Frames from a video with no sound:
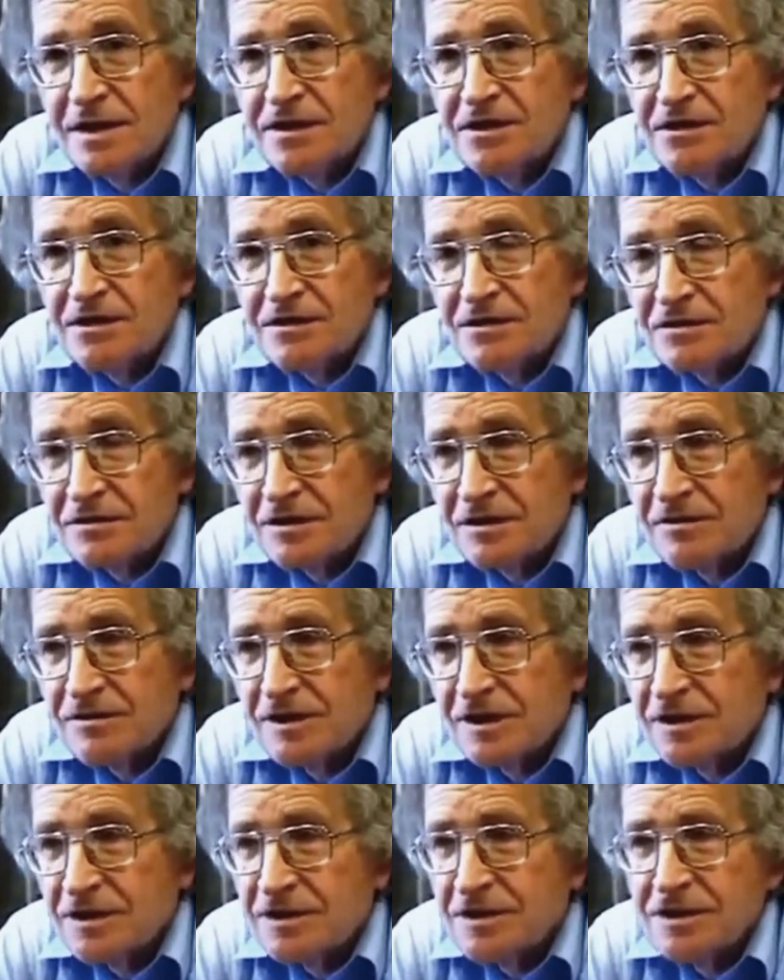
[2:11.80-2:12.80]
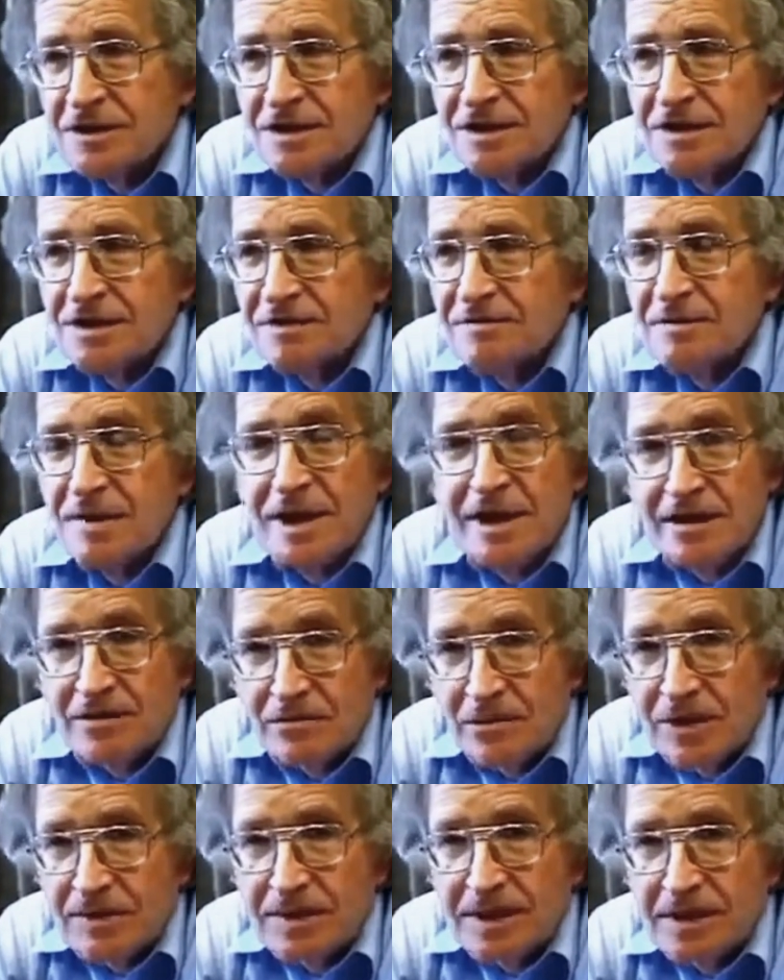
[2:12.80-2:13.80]
That's true if it's men
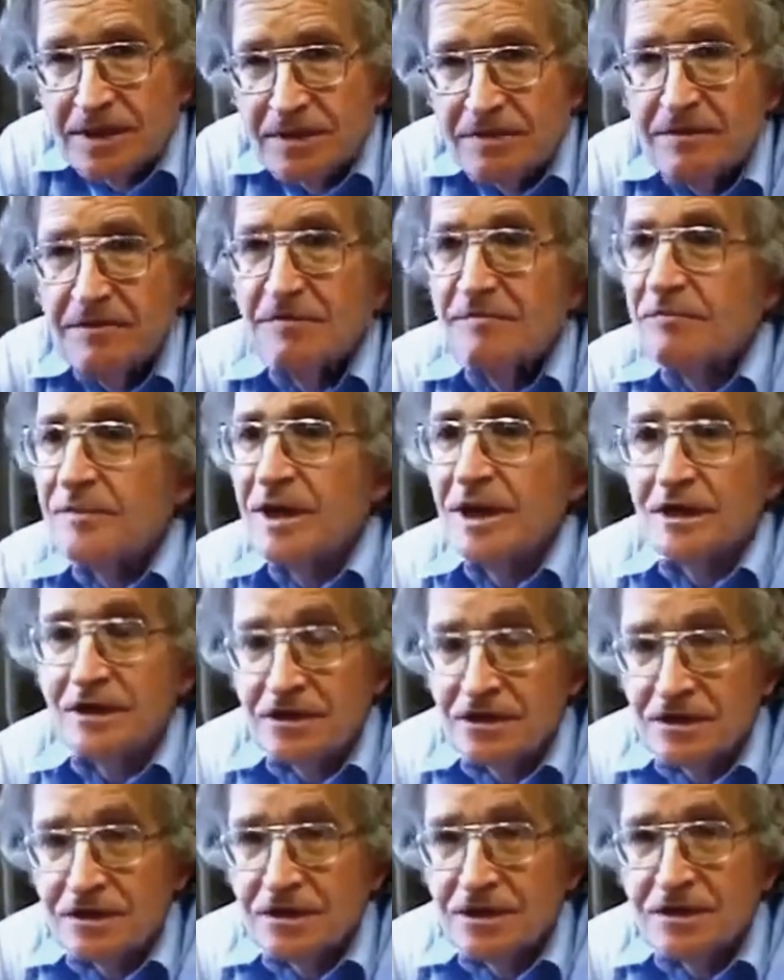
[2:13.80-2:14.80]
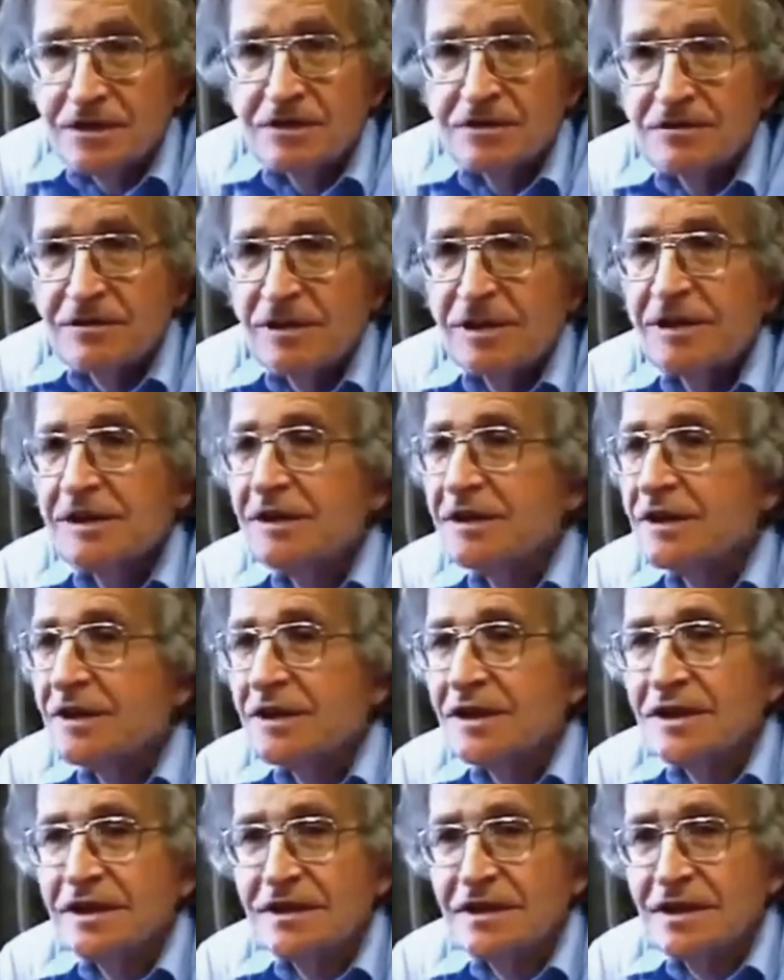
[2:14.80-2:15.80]
and women, parents and
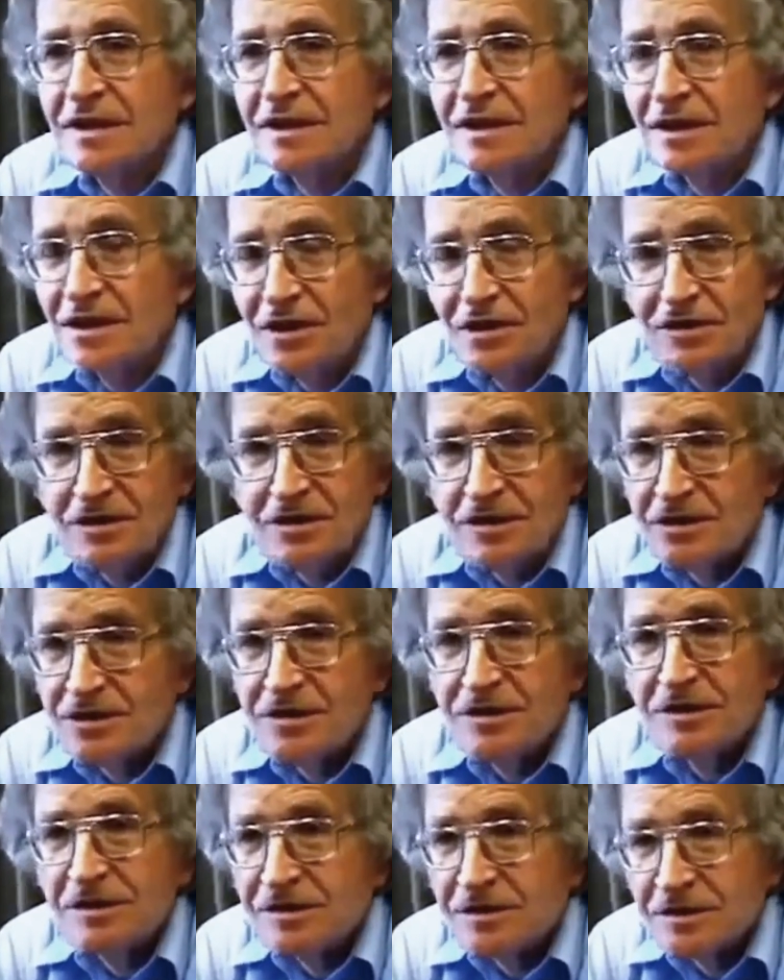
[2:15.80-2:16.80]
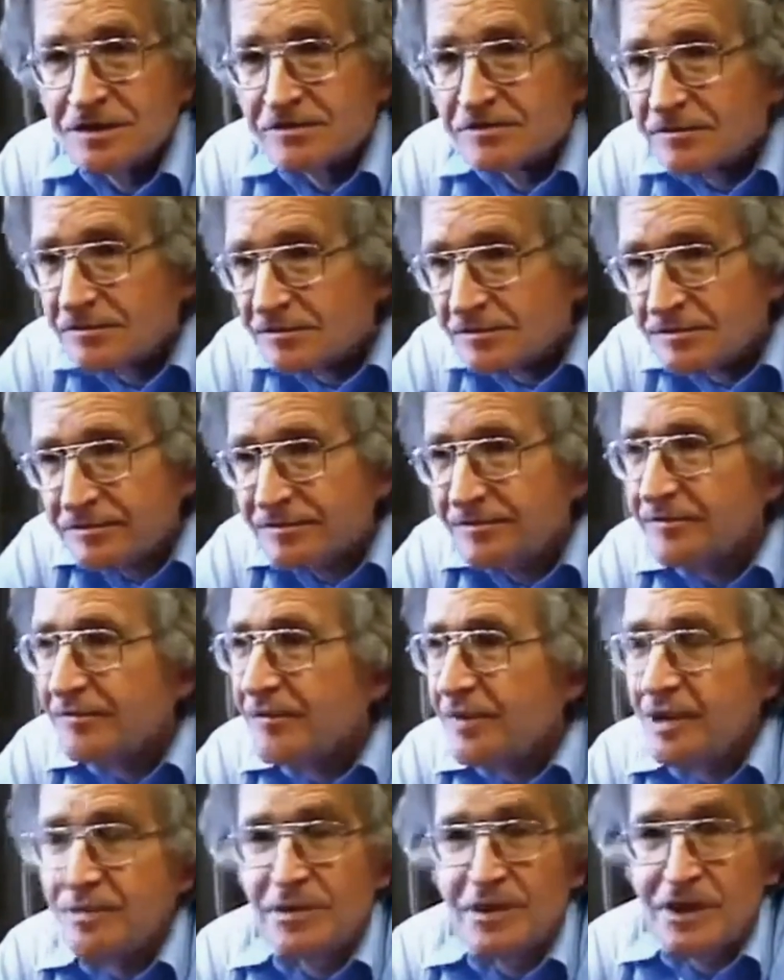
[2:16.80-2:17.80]
children, owners and
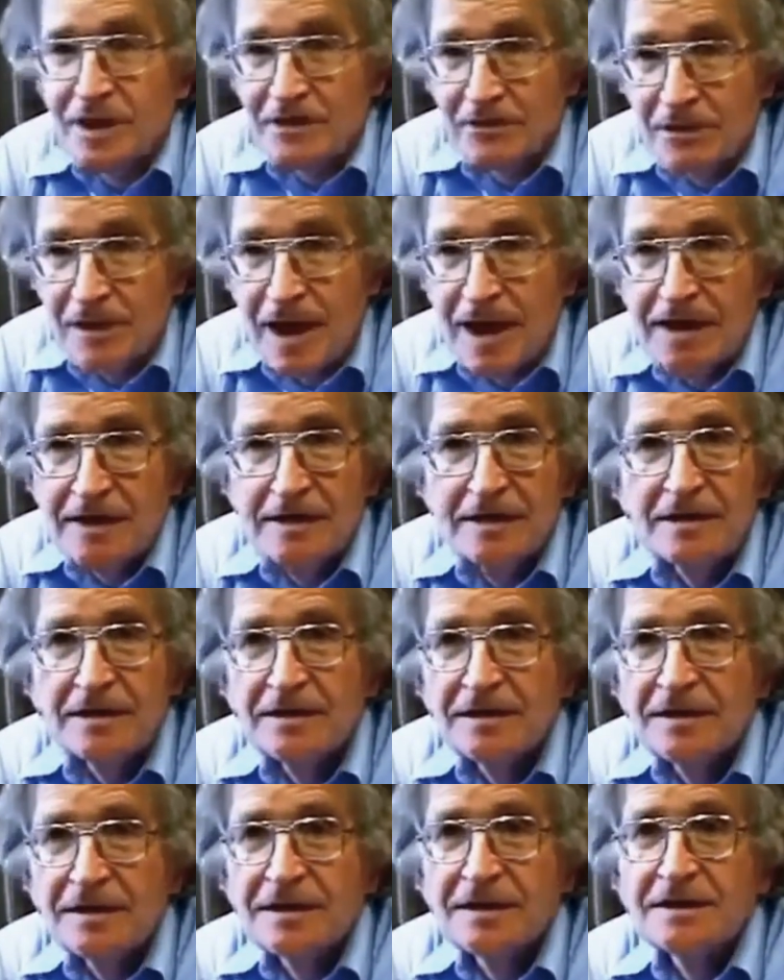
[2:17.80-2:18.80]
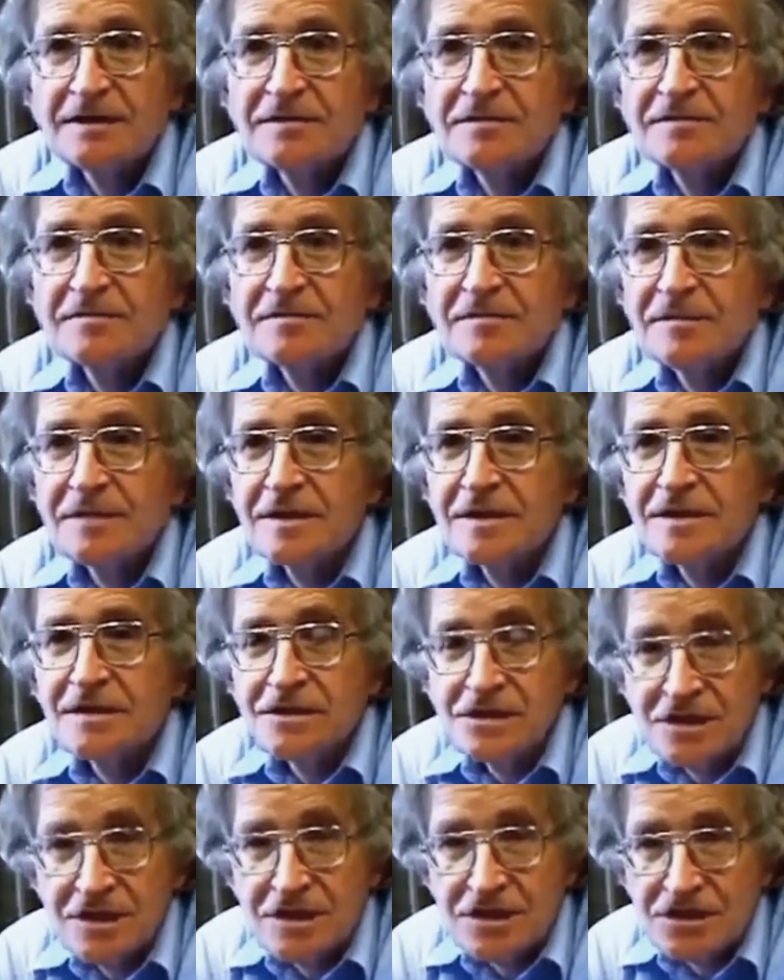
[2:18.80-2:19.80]
people they rent,
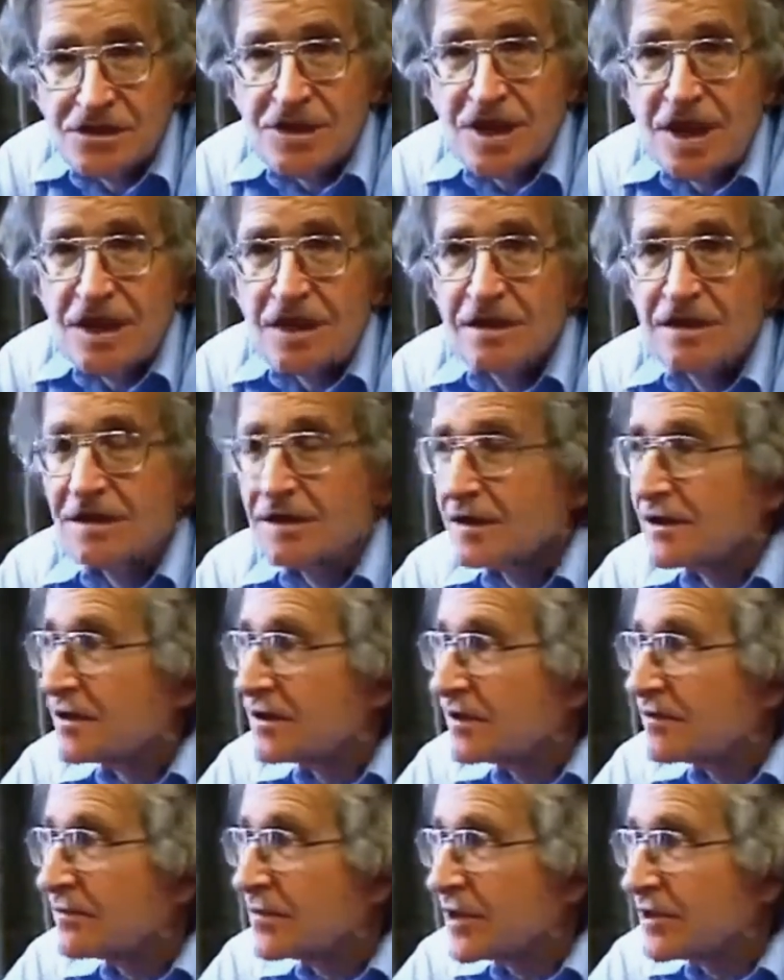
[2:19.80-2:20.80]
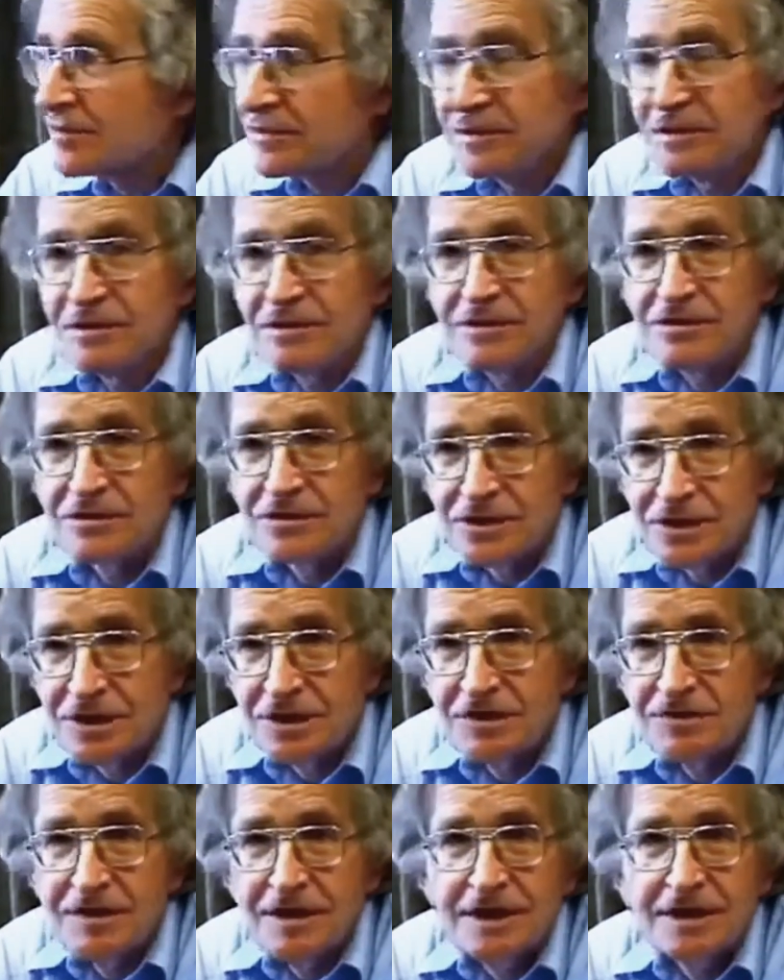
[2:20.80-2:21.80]
the state and people who
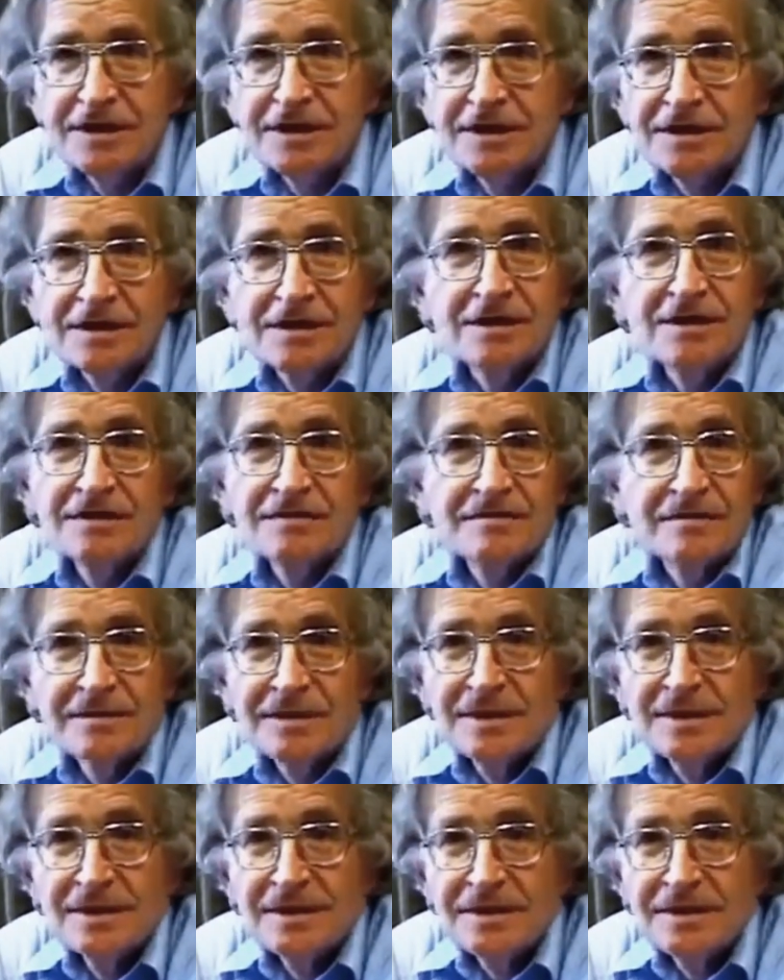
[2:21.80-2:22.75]
serve it, the